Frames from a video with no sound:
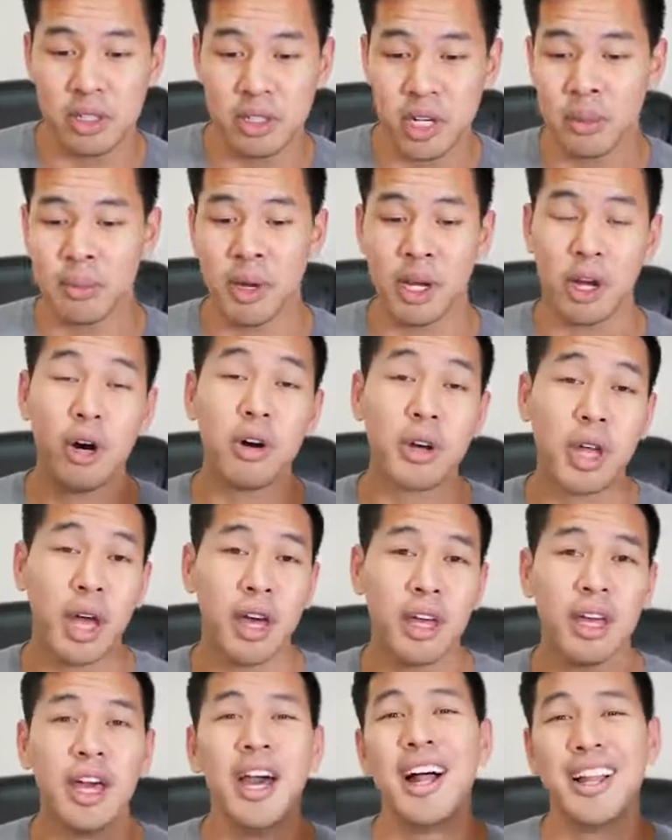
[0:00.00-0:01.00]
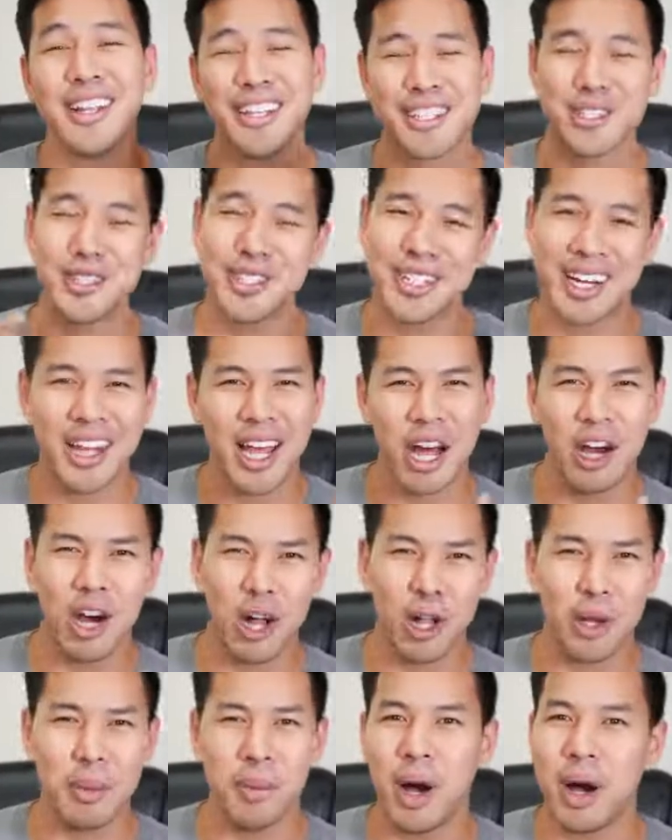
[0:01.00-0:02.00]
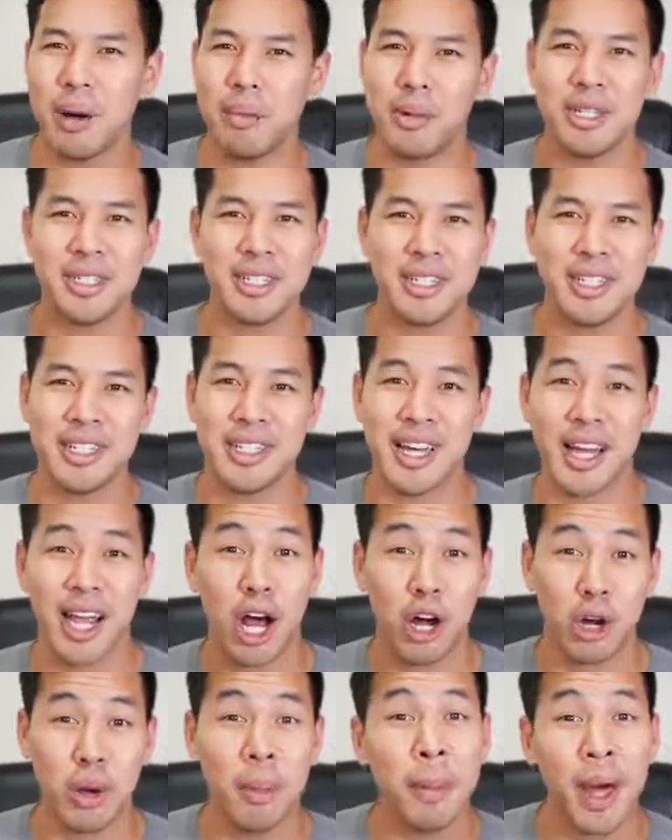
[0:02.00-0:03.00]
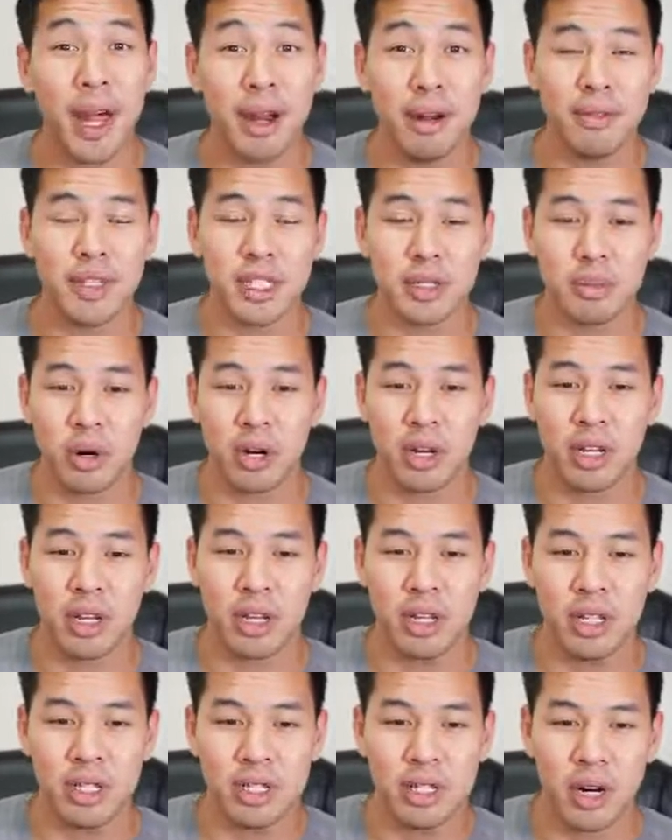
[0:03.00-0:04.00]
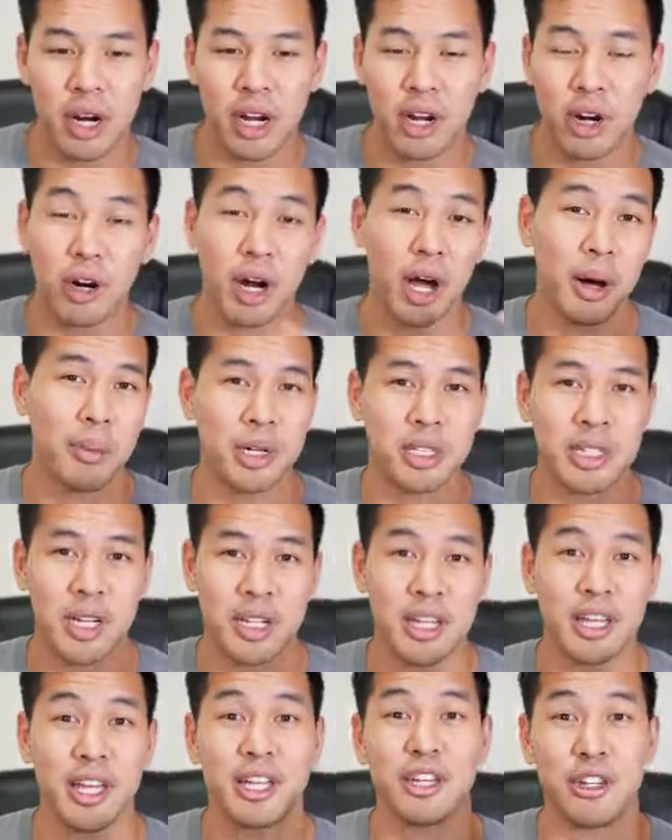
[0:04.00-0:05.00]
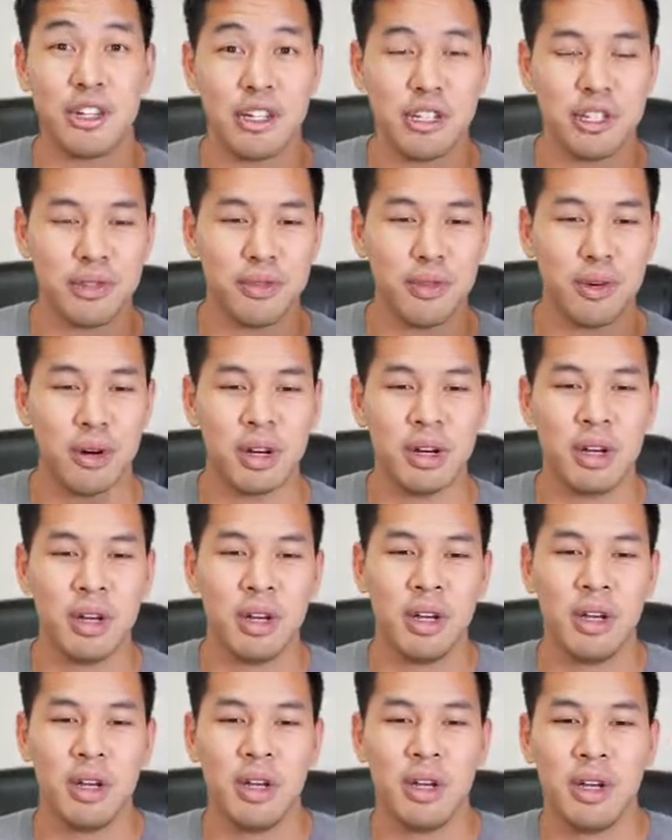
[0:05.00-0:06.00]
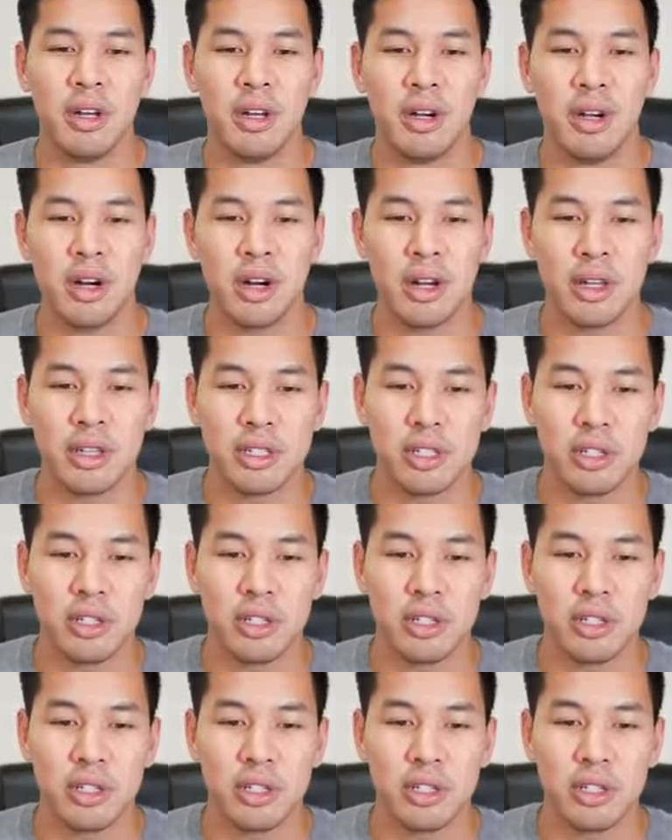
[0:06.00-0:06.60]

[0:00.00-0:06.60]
so I'm like, okay, let's go check out Alibaba and see like how competitive this market is, right? Or how much I can get the goods for. Alright,